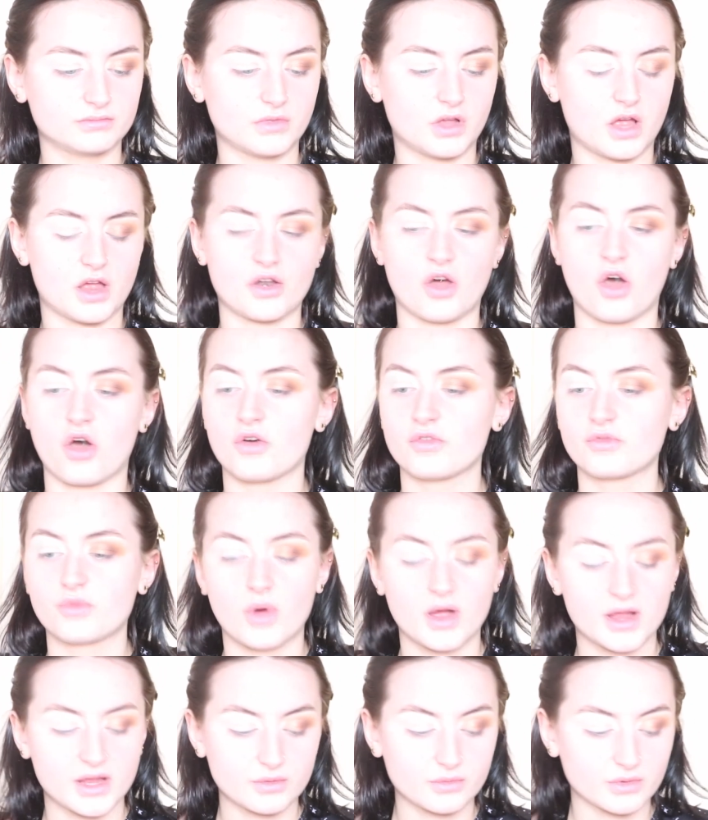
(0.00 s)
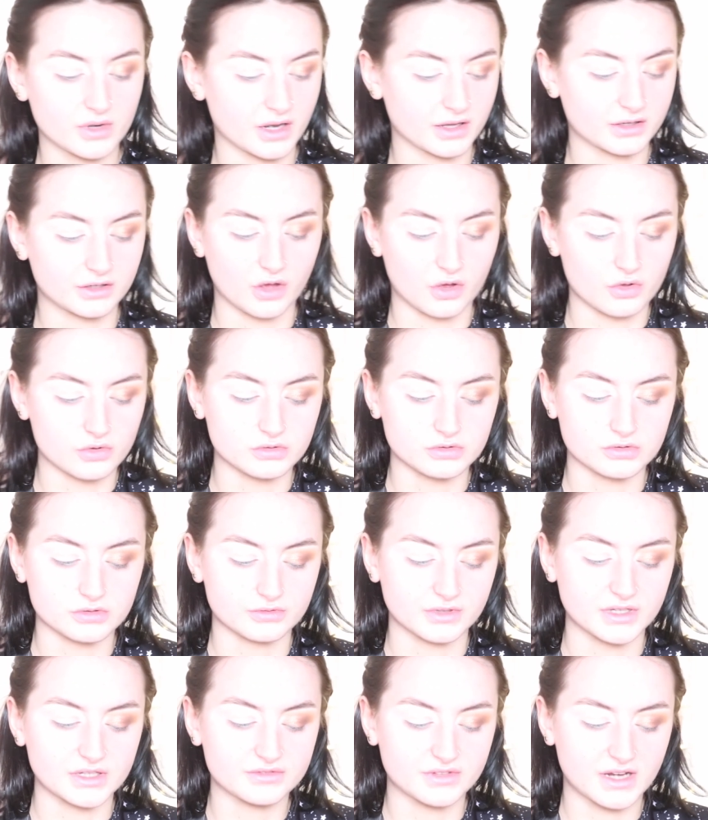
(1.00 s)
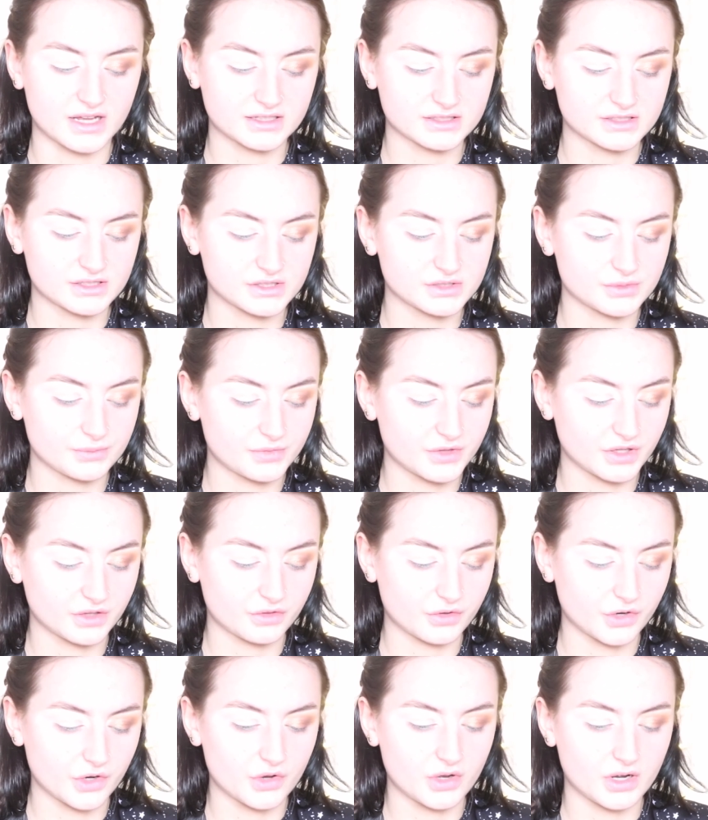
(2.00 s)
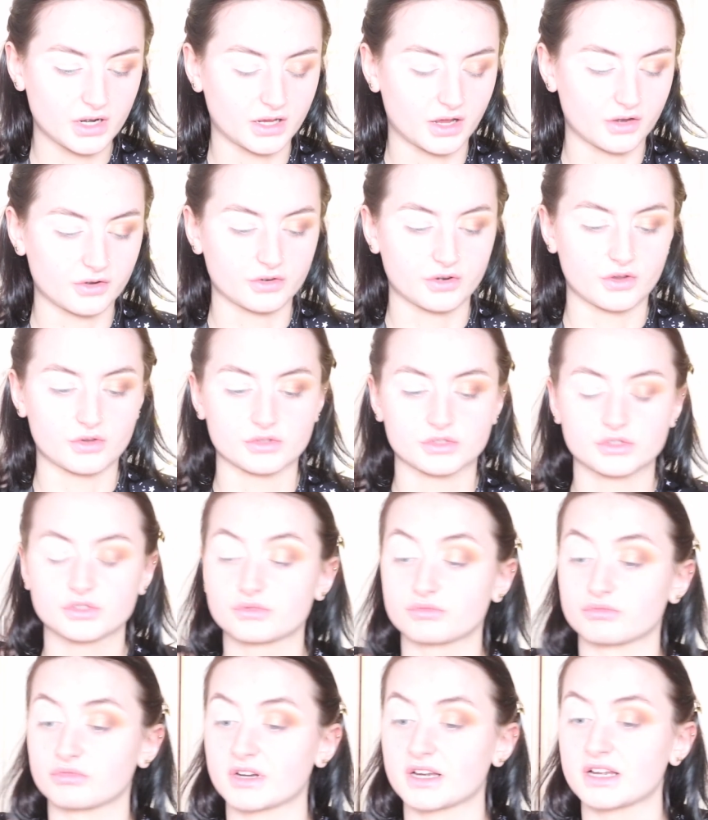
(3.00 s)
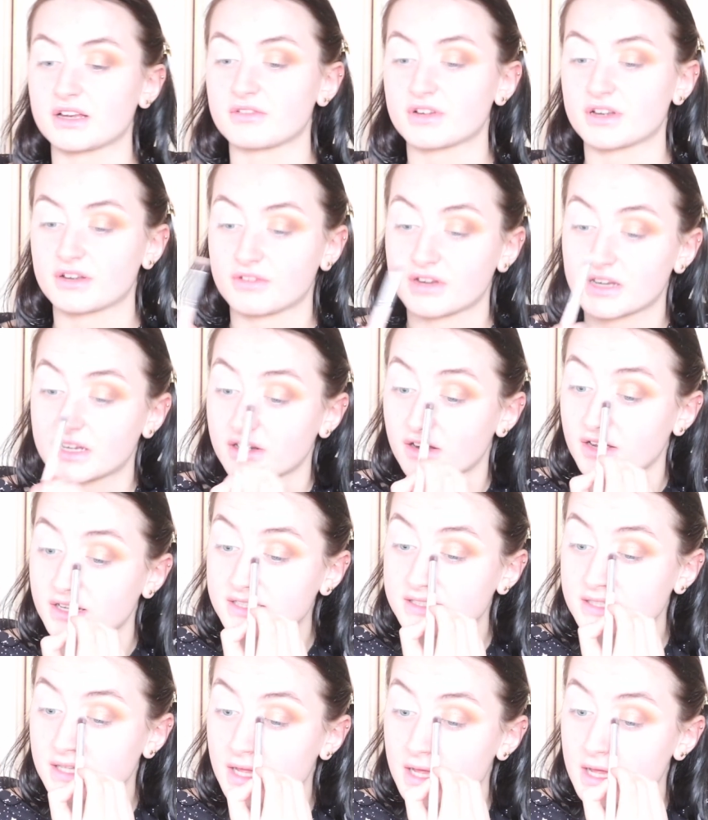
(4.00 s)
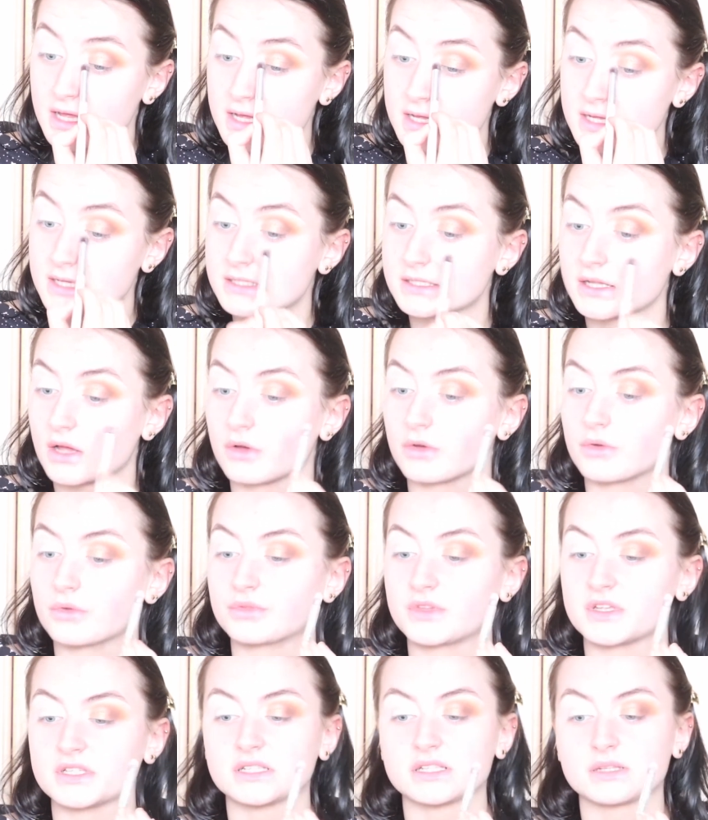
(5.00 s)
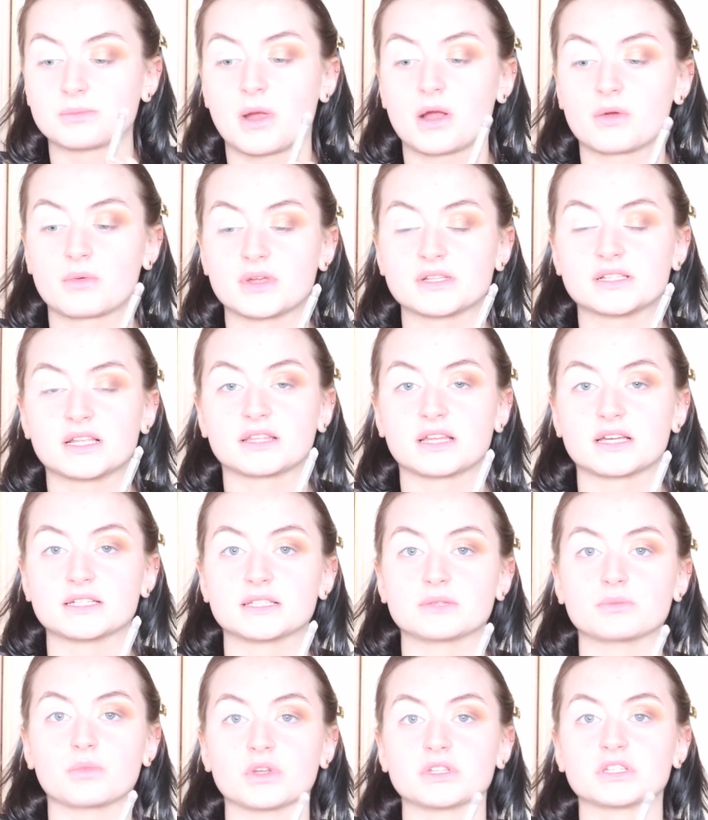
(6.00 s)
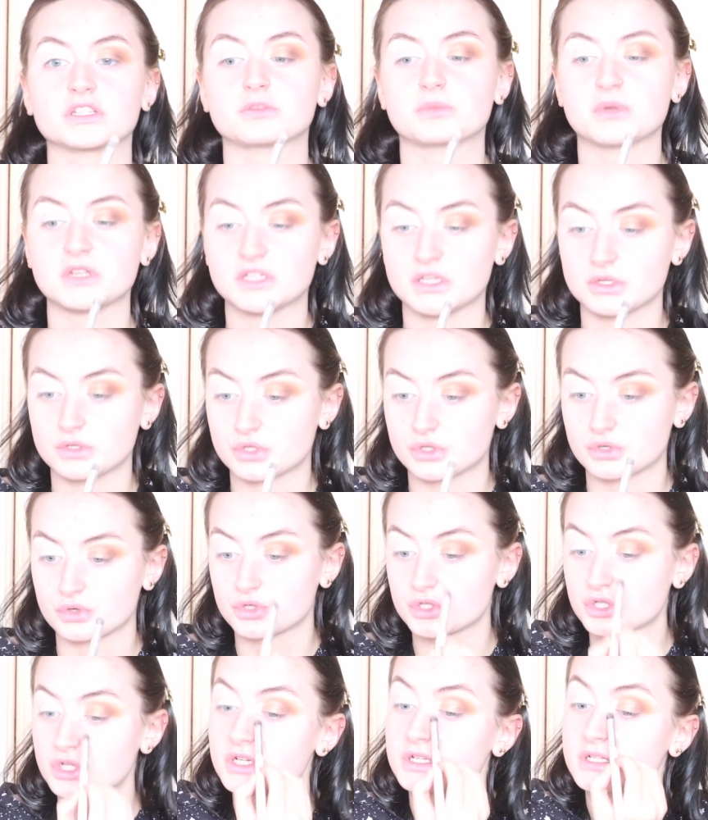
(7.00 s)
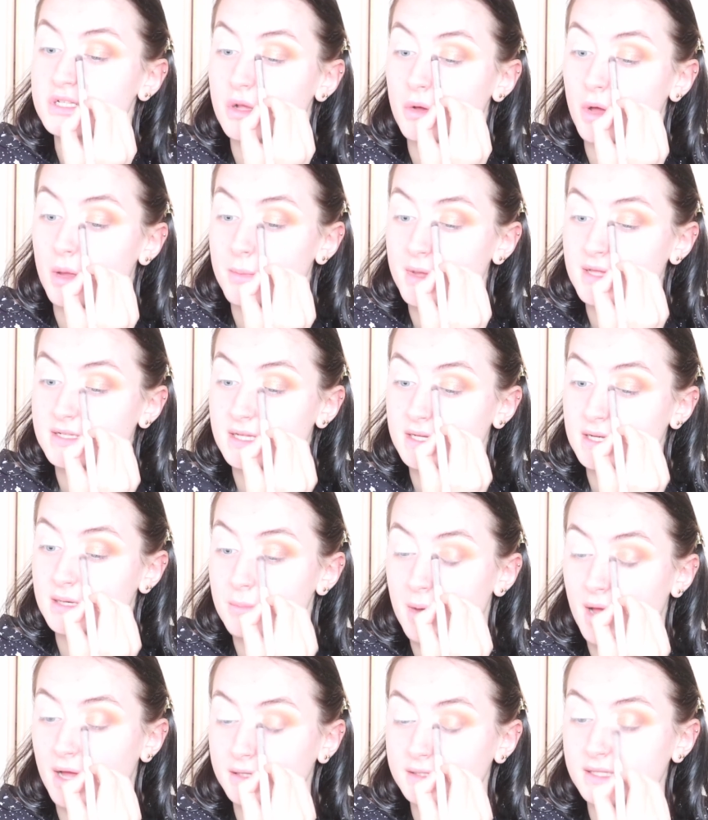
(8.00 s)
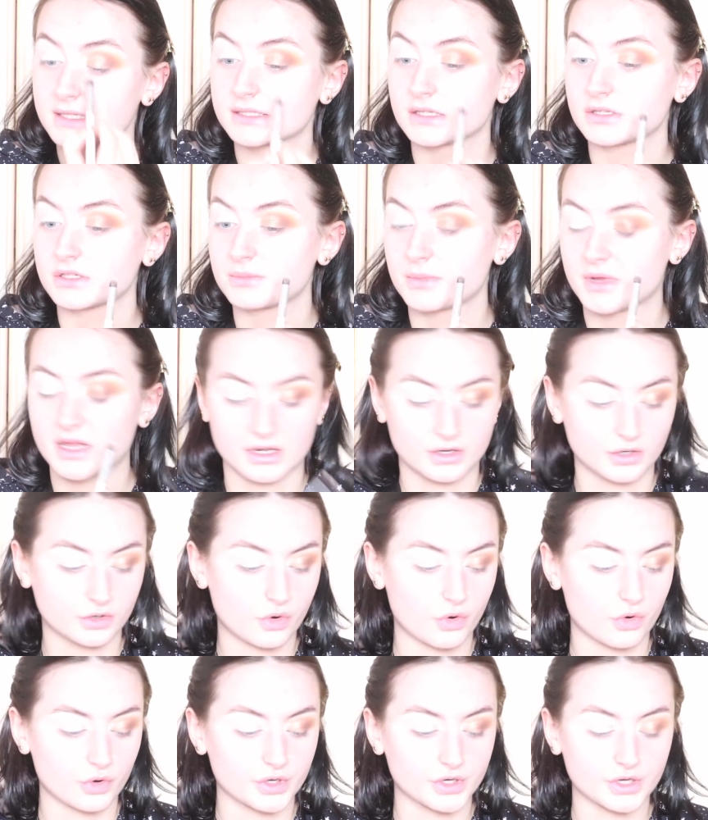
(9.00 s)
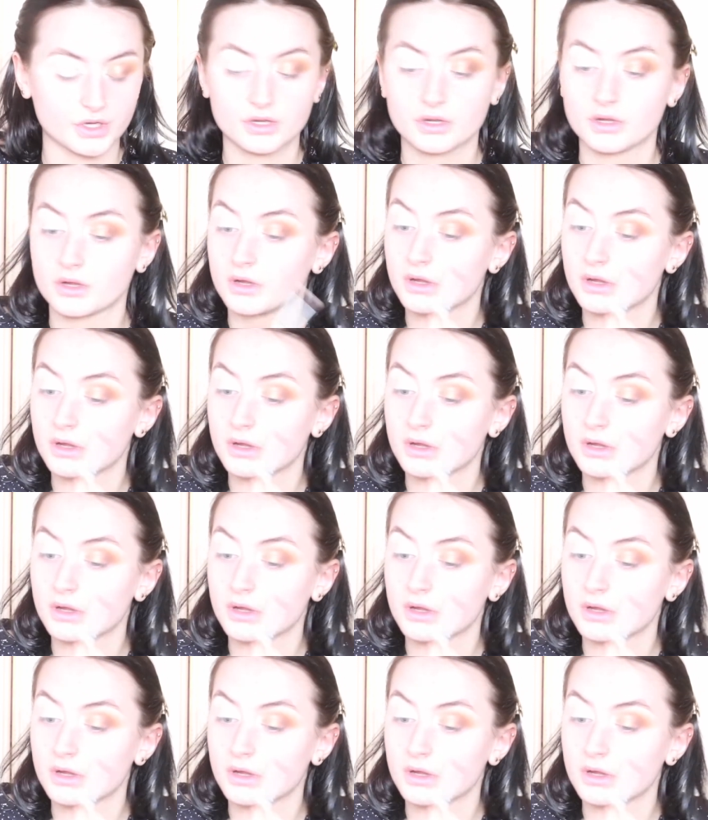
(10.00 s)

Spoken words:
an off-white with like gold reflex or something through it. Like, I don't know, it's just really nice. So this is the part where I said that I didn't want it to be too structured, so I basically packed this onto my inner corner,